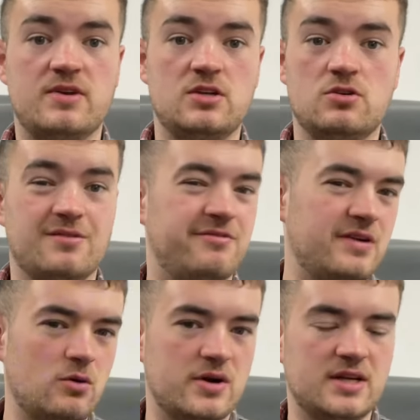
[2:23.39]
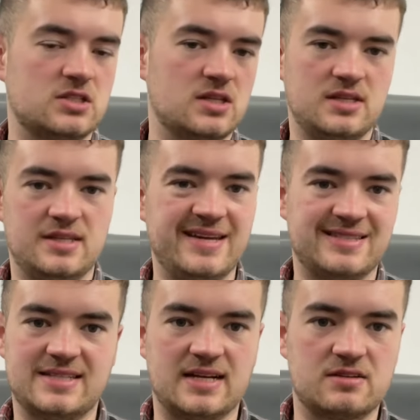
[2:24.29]
You can filter it to the
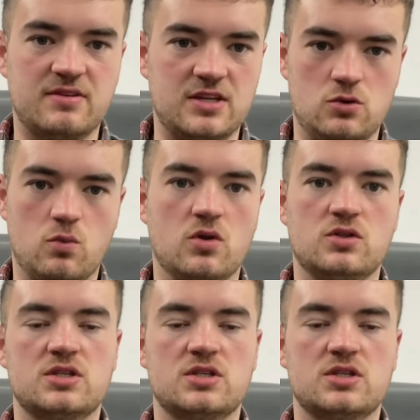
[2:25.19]
exact thing you want.